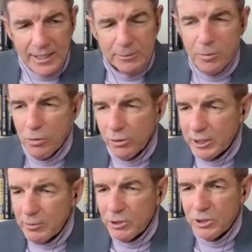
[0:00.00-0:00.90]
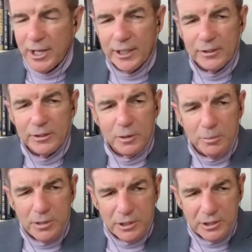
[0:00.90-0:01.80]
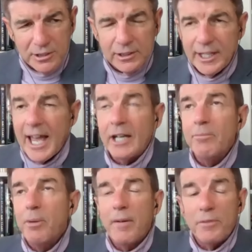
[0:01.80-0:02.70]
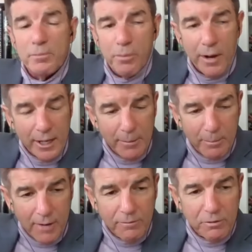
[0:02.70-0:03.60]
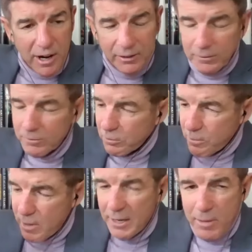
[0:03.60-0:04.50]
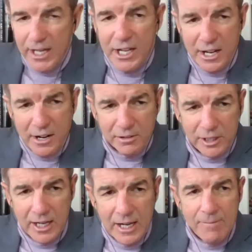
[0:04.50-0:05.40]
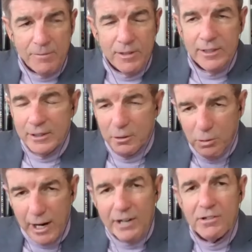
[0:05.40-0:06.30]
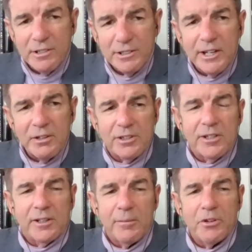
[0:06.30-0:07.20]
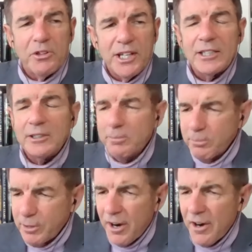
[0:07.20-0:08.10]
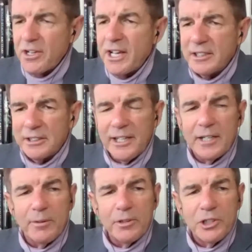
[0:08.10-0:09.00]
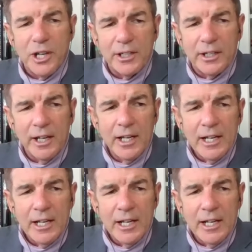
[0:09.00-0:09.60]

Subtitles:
He's been working with China surreptitiously and above ground for many, many years. The record is out there about things Carney has said about China.